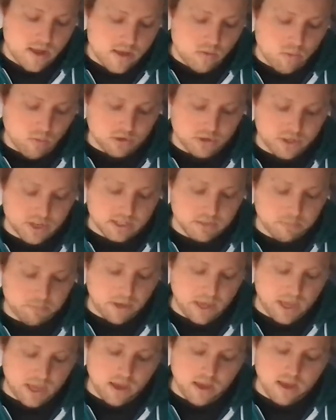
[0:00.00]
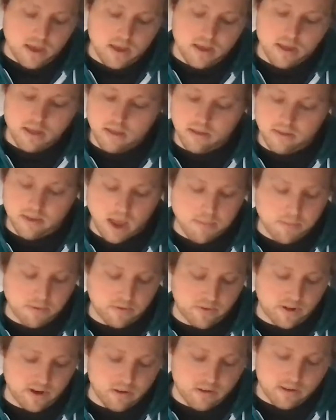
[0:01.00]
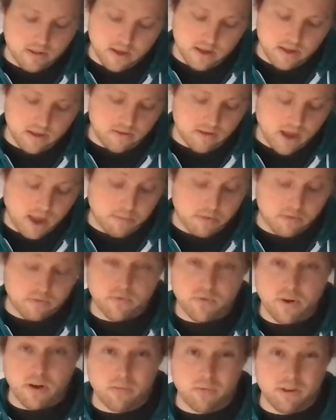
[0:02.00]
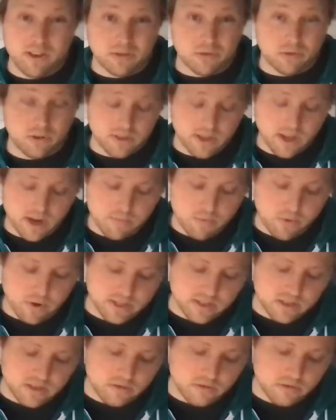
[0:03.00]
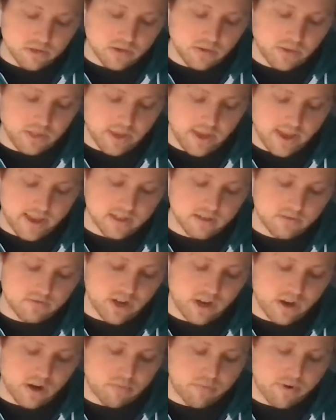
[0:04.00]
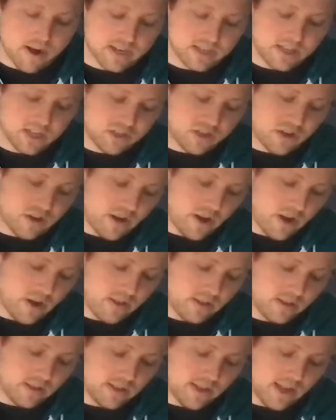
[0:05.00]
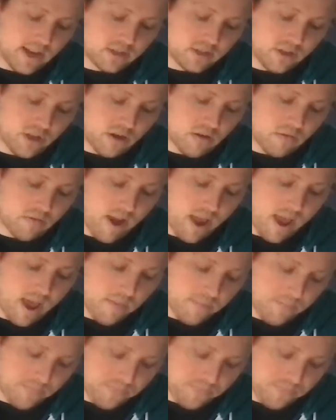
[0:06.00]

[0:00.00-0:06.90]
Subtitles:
will just be the type of resource that it points to. So in the case of general practitioner here, this is actually an array.